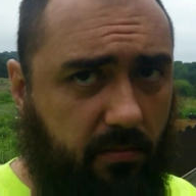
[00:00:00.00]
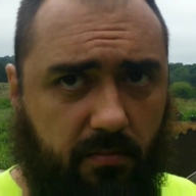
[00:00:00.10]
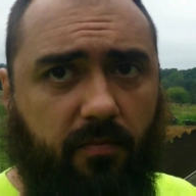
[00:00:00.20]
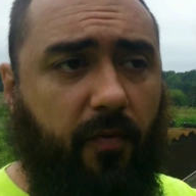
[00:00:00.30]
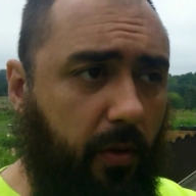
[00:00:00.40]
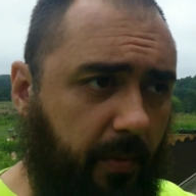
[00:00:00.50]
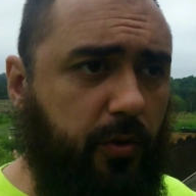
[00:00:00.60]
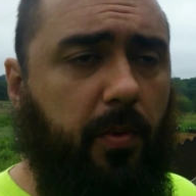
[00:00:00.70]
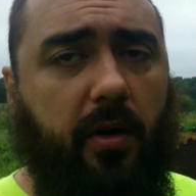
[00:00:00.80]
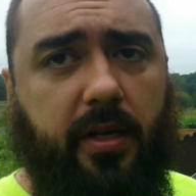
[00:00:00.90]
for the
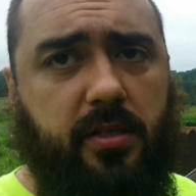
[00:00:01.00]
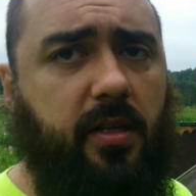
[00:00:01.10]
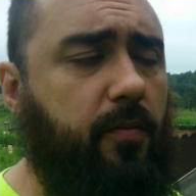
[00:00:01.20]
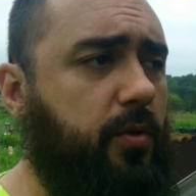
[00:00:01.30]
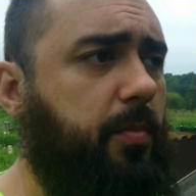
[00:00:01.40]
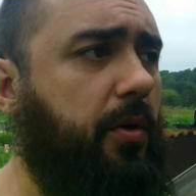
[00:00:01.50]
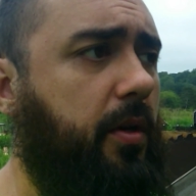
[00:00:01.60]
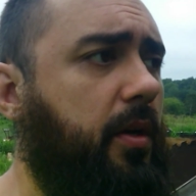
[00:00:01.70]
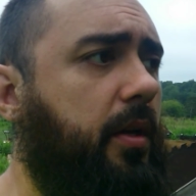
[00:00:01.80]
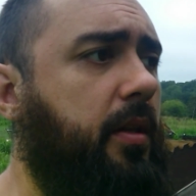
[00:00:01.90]
most part, his stuff was pretty
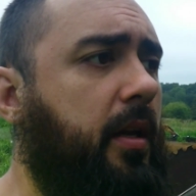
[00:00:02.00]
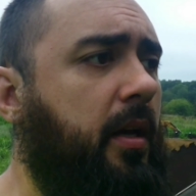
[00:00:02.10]
good.